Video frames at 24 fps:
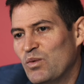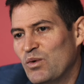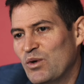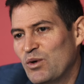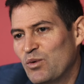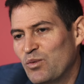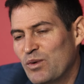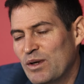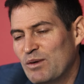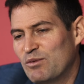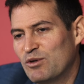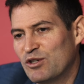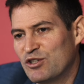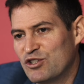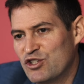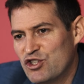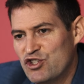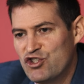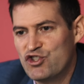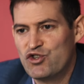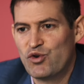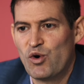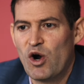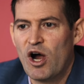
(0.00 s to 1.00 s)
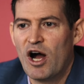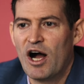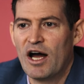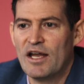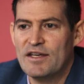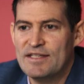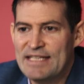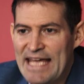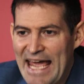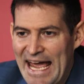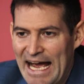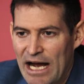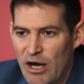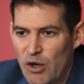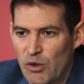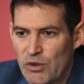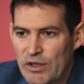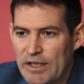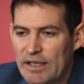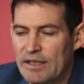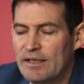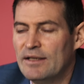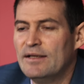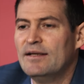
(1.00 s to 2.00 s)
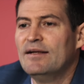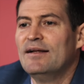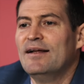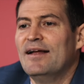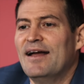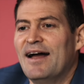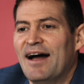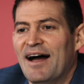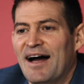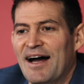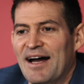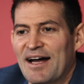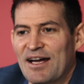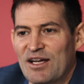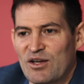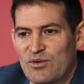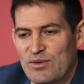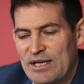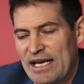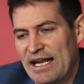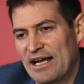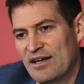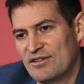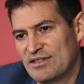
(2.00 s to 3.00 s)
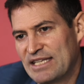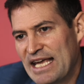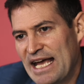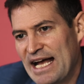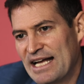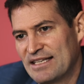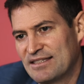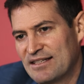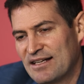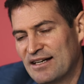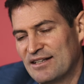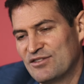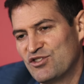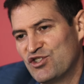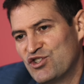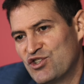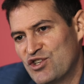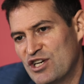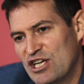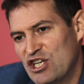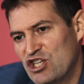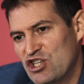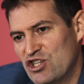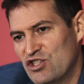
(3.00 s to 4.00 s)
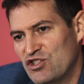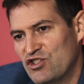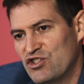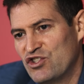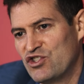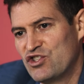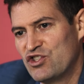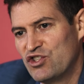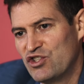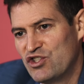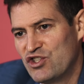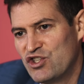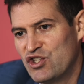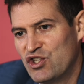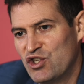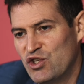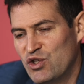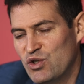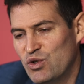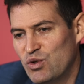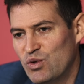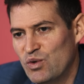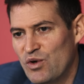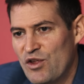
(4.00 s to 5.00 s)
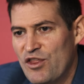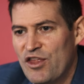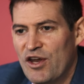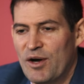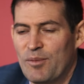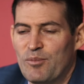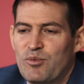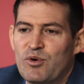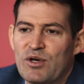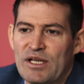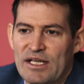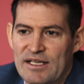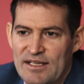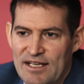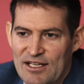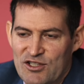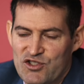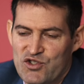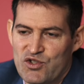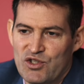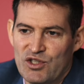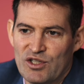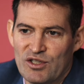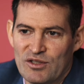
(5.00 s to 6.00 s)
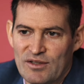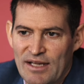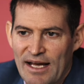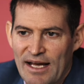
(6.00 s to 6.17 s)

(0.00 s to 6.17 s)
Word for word: you know, we were to draw down uh, greenhouse gas concentrations to their pre industrial